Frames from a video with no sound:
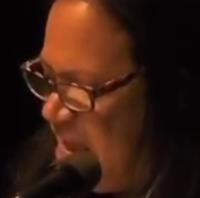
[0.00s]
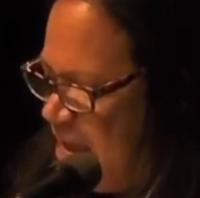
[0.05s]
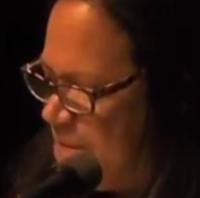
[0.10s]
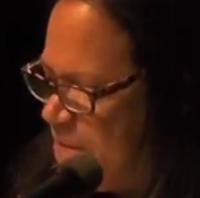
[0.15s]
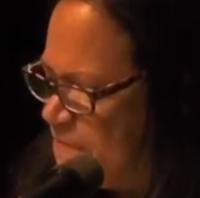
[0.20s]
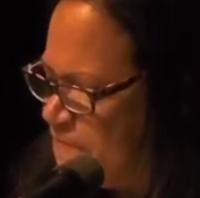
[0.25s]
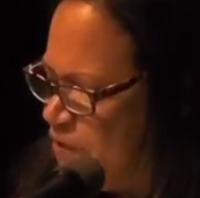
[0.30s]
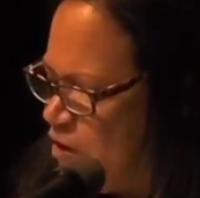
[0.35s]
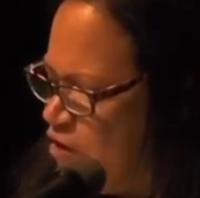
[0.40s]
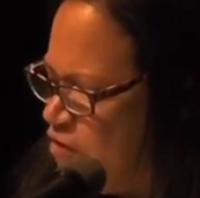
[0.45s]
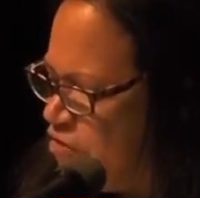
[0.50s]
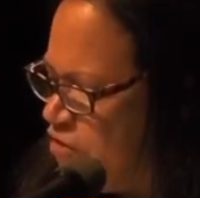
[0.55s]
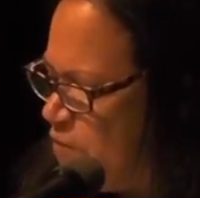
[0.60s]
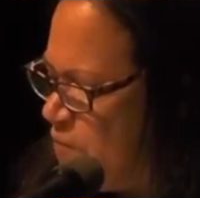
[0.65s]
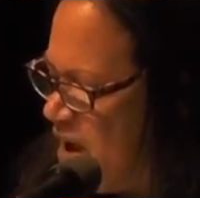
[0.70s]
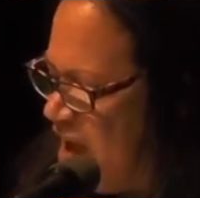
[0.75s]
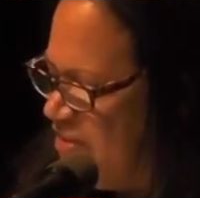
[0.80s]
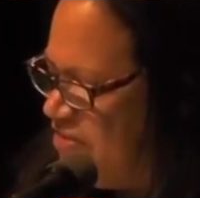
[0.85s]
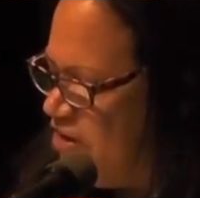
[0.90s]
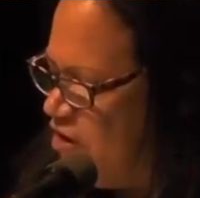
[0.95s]
He preferred
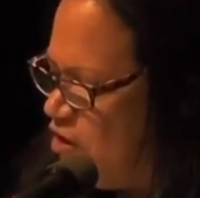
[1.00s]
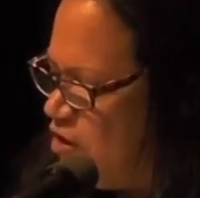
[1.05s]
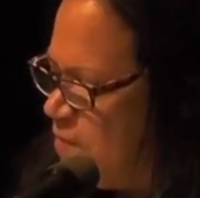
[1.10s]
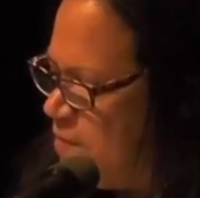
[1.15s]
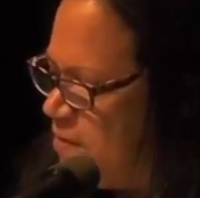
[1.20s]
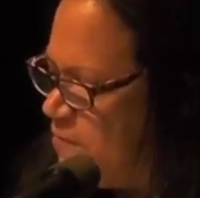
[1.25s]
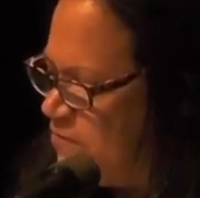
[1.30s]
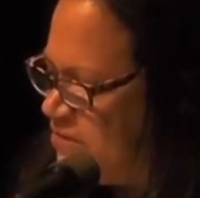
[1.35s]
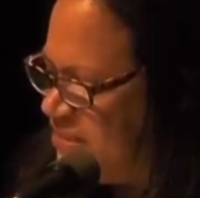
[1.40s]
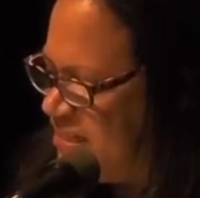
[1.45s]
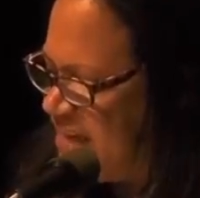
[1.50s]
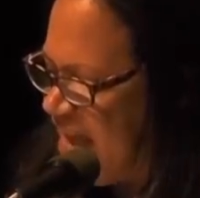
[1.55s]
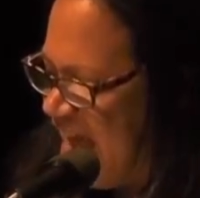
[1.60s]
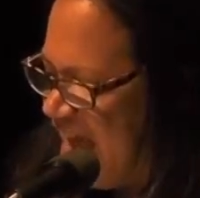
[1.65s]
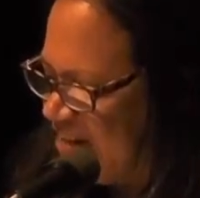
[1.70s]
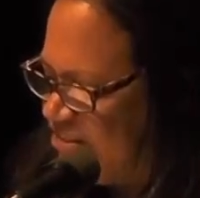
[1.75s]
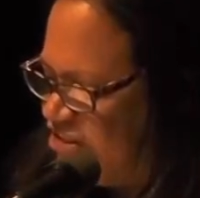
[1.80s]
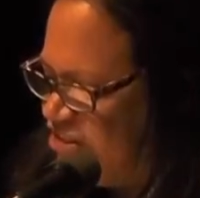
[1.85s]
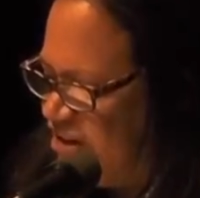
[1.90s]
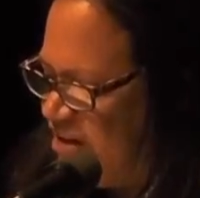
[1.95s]
the way the urban was
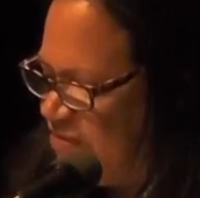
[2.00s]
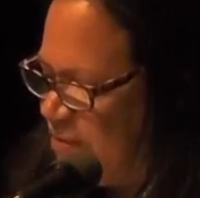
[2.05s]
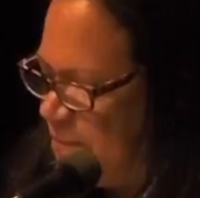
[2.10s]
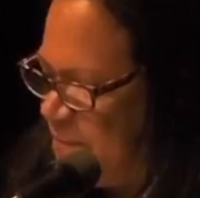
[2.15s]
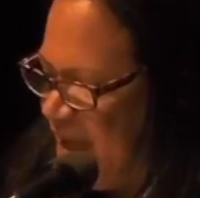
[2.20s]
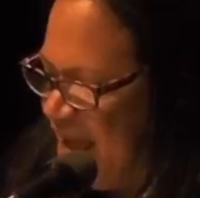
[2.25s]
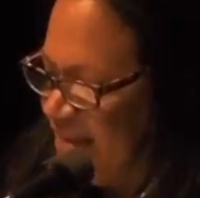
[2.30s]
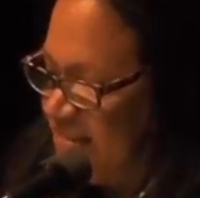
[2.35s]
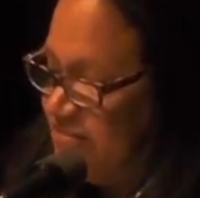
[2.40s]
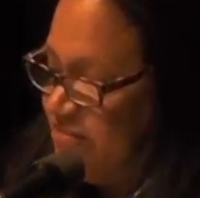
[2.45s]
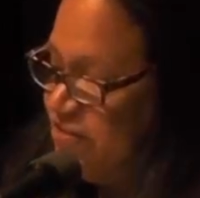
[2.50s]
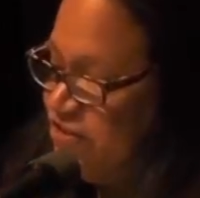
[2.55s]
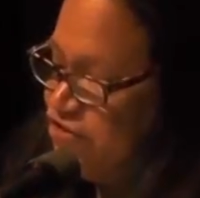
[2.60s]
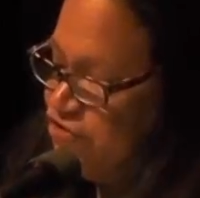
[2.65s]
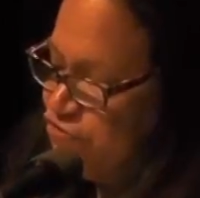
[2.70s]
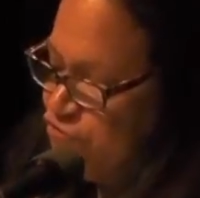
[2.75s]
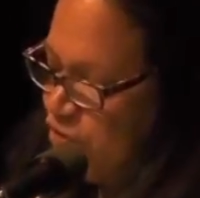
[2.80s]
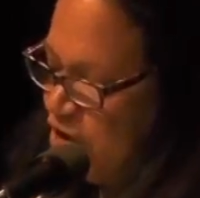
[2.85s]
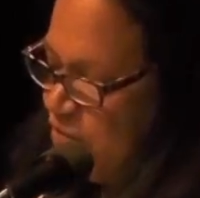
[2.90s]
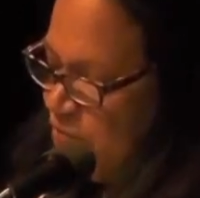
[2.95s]
enacted on the banks of the
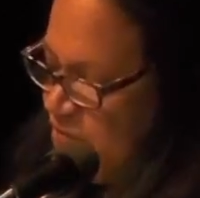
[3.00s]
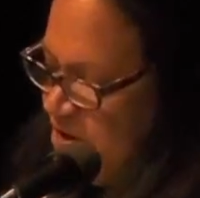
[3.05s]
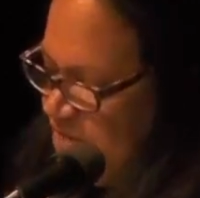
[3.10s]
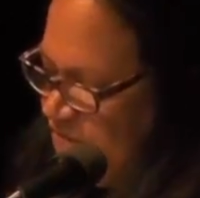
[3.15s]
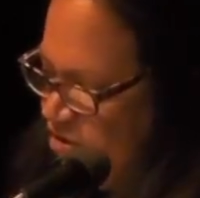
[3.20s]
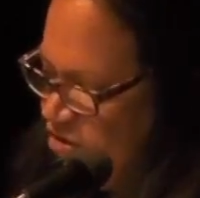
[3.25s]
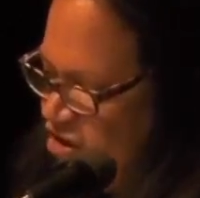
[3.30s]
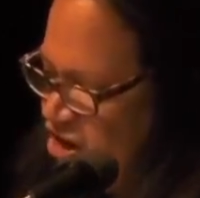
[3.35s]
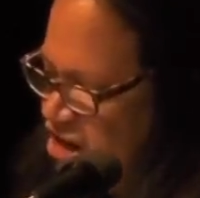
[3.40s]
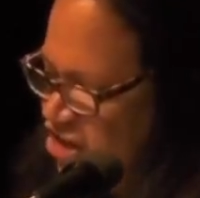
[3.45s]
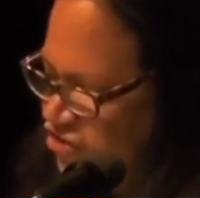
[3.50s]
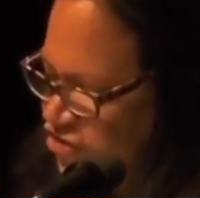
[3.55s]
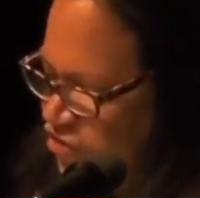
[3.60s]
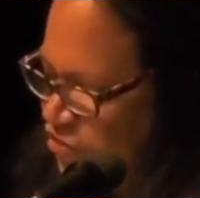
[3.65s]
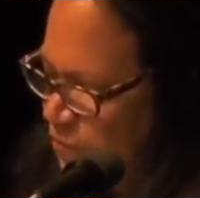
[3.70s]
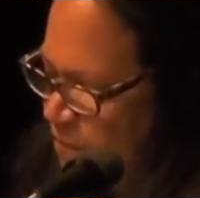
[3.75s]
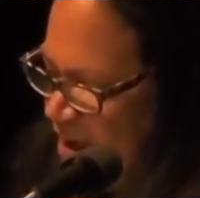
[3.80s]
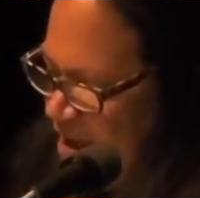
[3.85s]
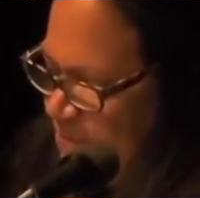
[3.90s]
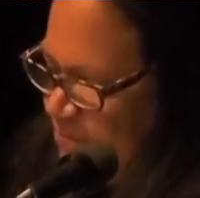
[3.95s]
Detroit River to
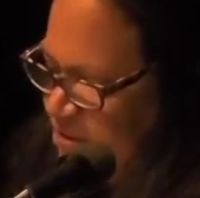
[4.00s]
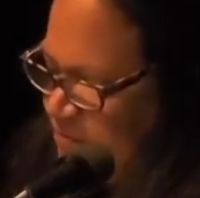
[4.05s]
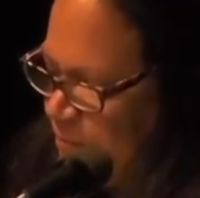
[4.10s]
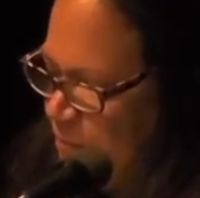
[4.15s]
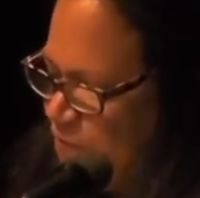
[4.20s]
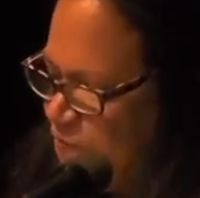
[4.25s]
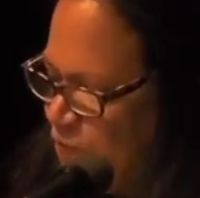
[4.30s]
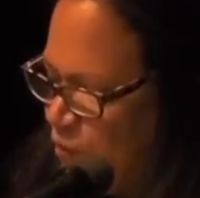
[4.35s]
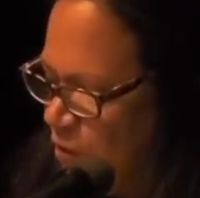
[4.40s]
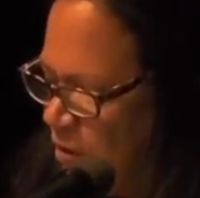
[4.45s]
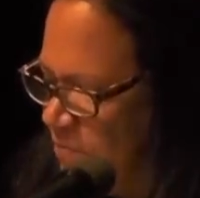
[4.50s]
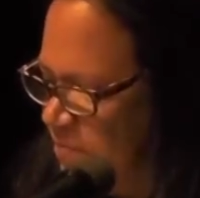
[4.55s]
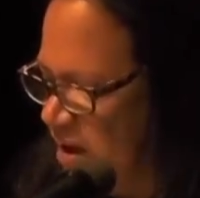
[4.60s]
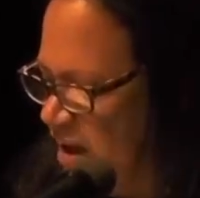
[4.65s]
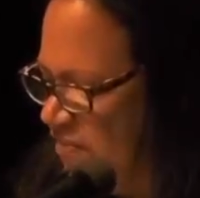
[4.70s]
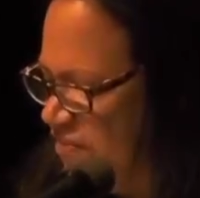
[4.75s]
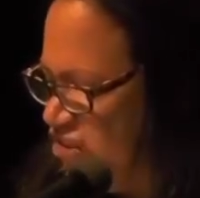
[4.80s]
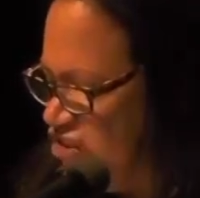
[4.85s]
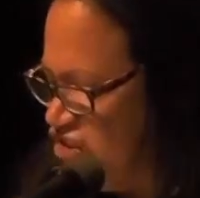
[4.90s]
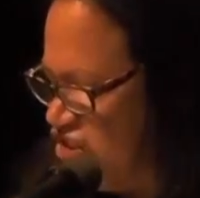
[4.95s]
the way it was performed
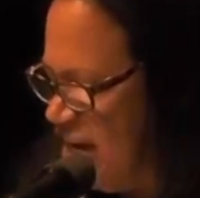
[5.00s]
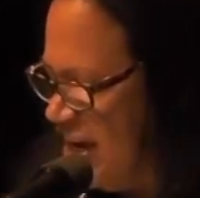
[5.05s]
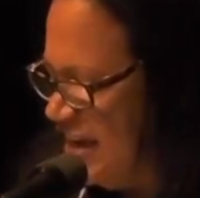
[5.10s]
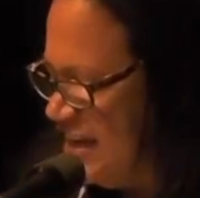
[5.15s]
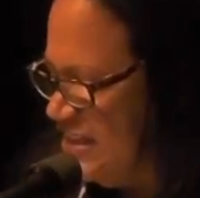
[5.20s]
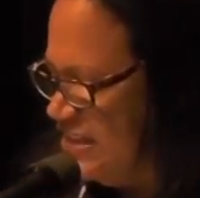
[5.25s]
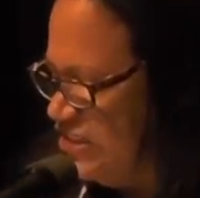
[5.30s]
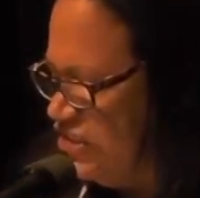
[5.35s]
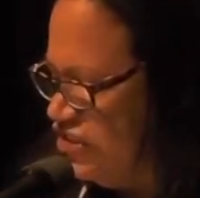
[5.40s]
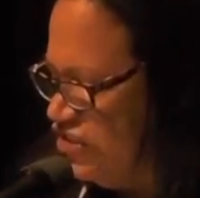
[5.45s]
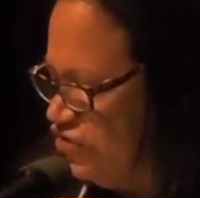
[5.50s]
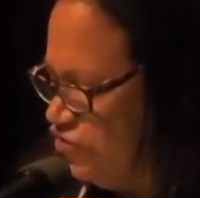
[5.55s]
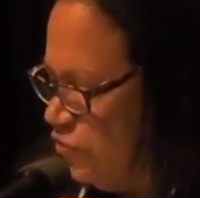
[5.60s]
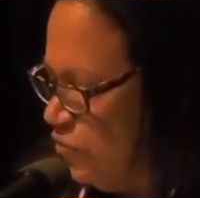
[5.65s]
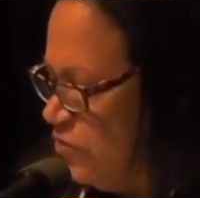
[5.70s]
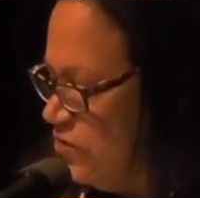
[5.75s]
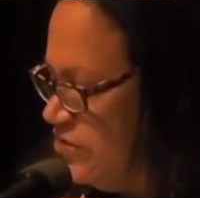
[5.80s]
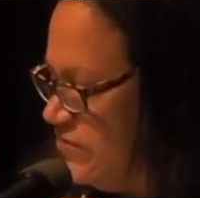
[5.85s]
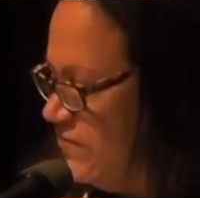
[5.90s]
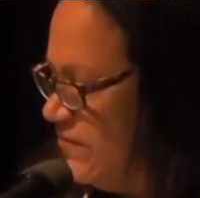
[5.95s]
on the
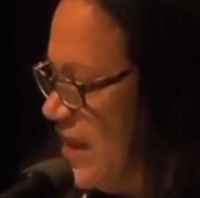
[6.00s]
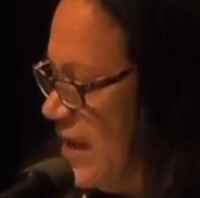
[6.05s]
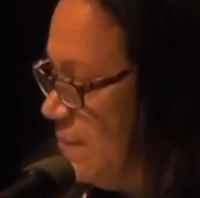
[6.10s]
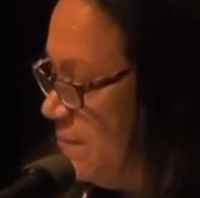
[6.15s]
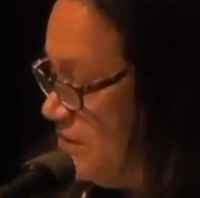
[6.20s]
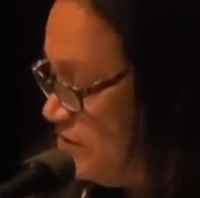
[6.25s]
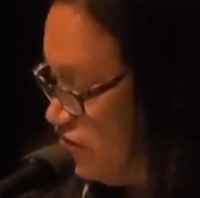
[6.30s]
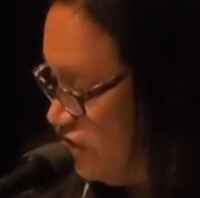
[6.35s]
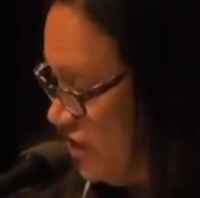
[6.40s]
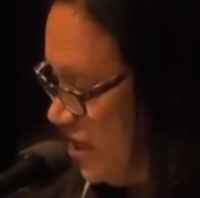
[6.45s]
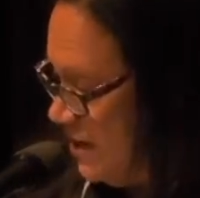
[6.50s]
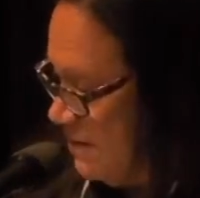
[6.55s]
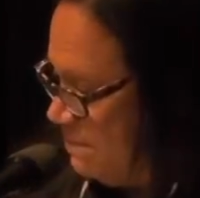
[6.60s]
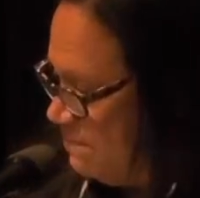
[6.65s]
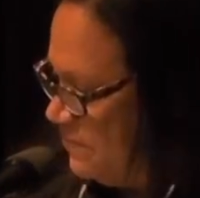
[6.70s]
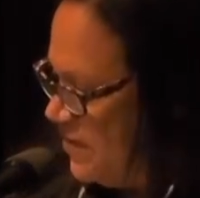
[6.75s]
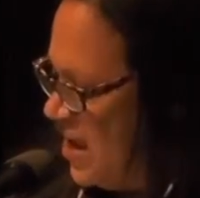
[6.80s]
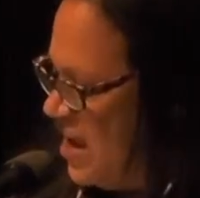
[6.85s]
shores of Lake Michigan.